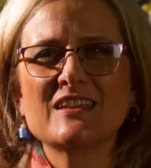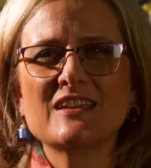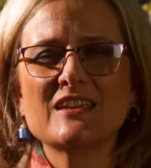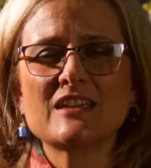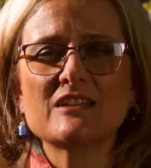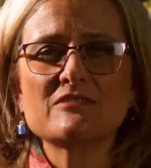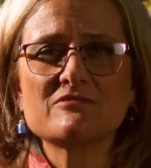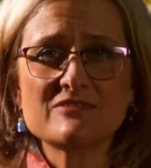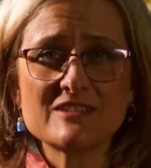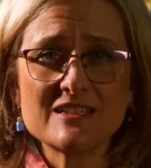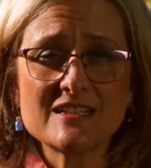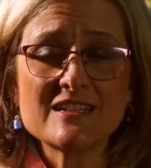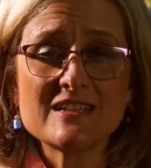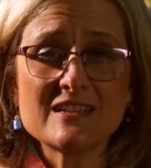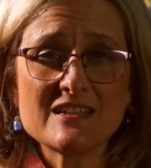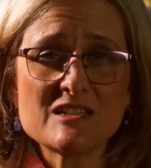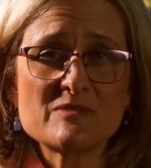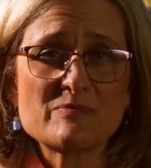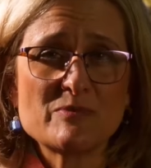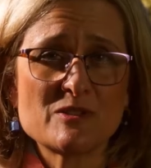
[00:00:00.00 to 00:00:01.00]
It really
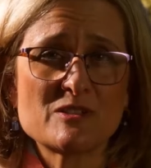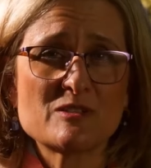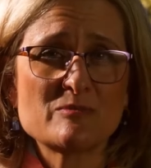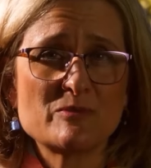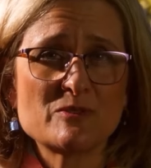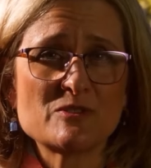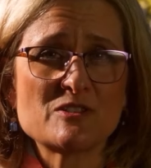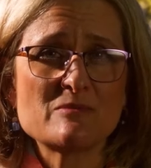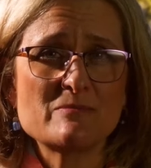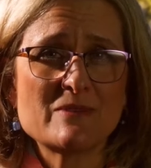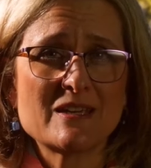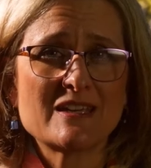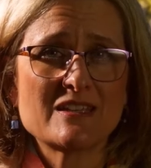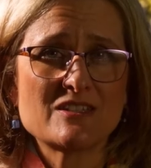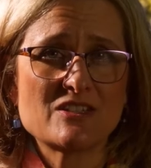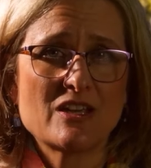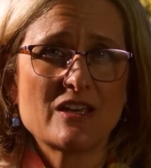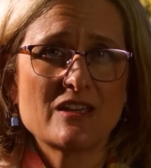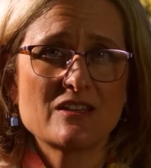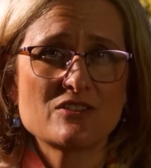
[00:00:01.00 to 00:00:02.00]
is possible to make a
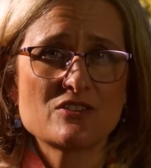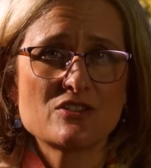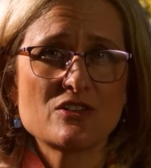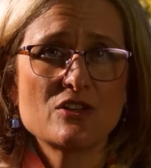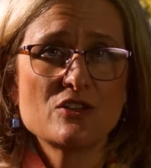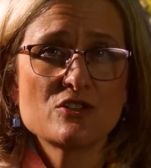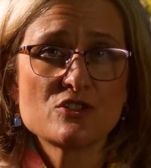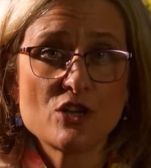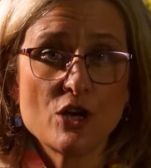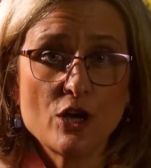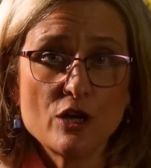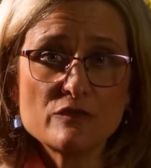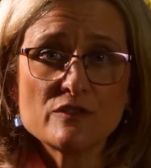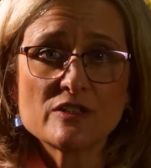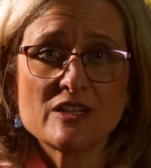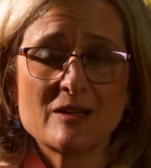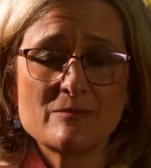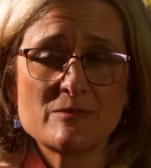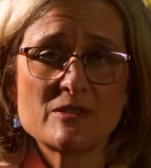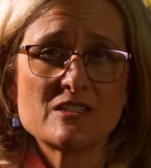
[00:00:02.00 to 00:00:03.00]
change to
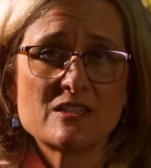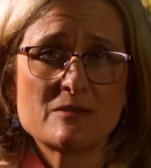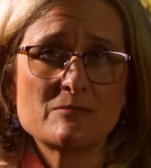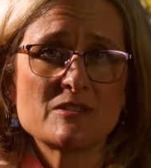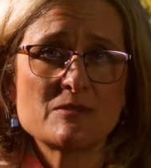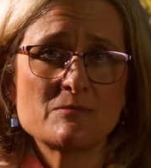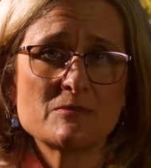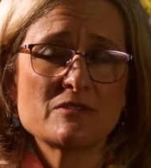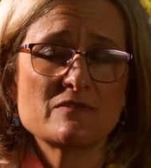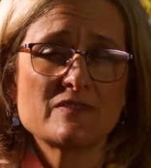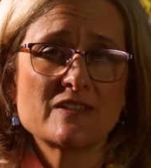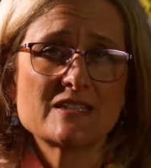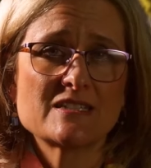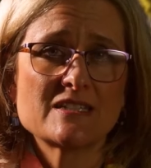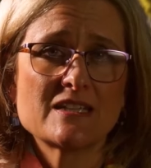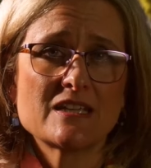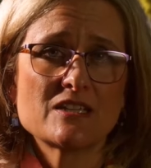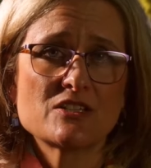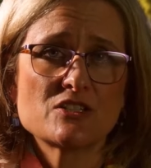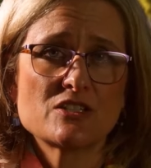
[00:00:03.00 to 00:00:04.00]
overcome the symptoms of
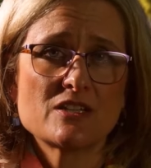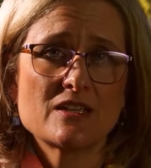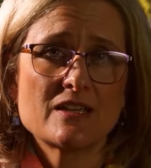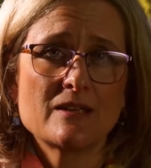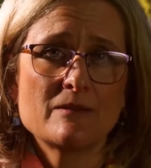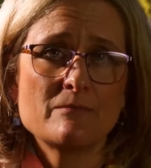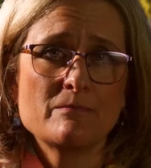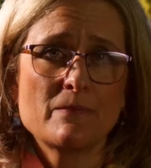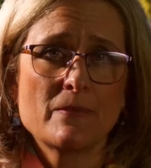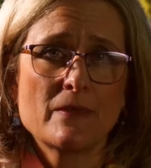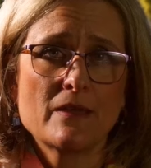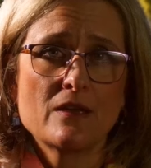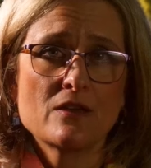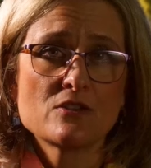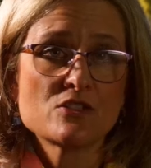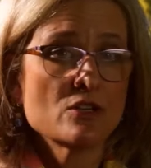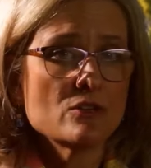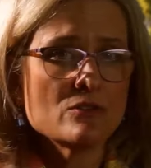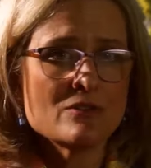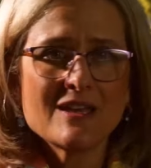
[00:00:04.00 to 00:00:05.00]
ADHD.
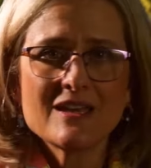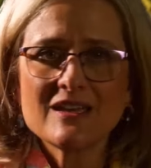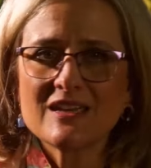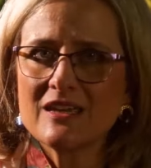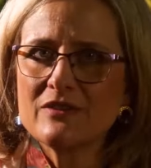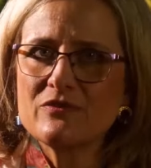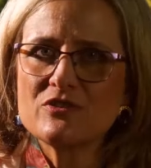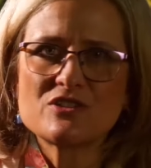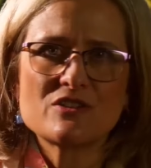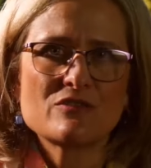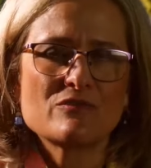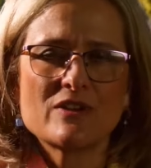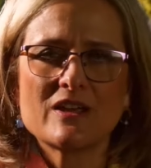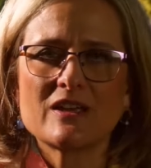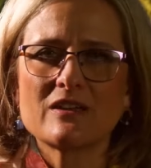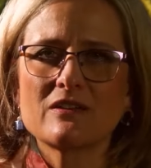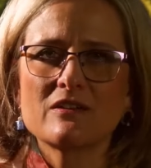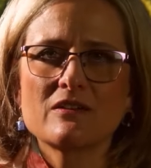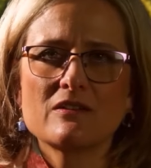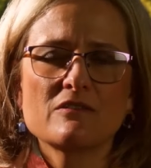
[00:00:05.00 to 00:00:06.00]
So give us a
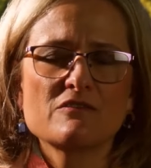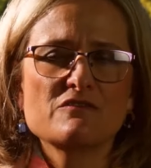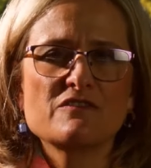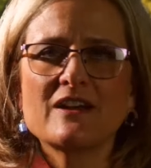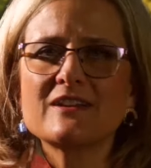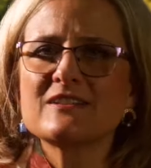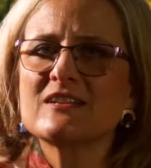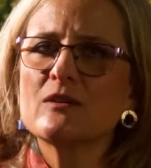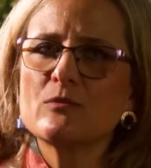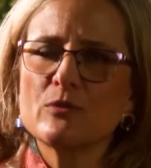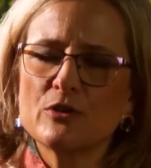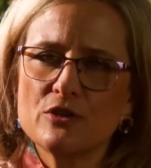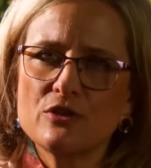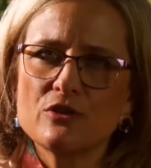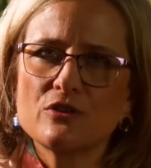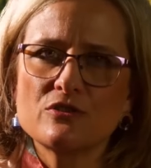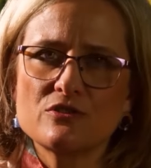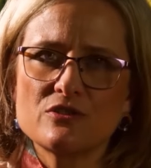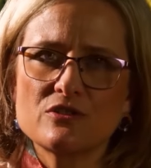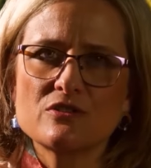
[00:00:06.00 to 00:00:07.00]
ring, find out what you
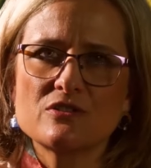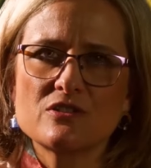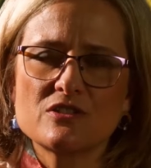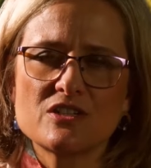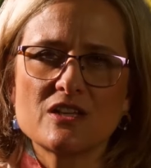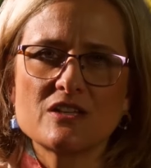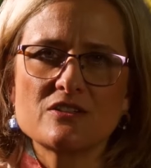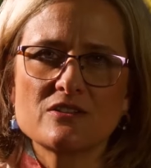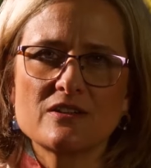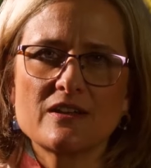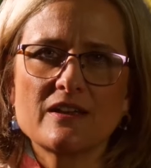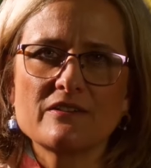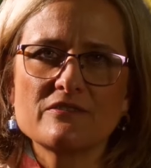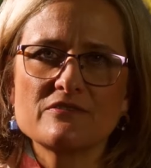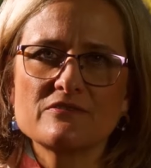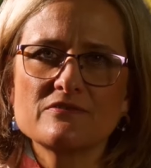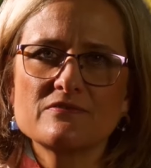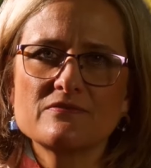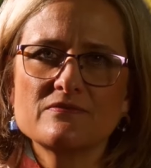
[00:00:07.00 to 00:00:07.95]
can do to change your life.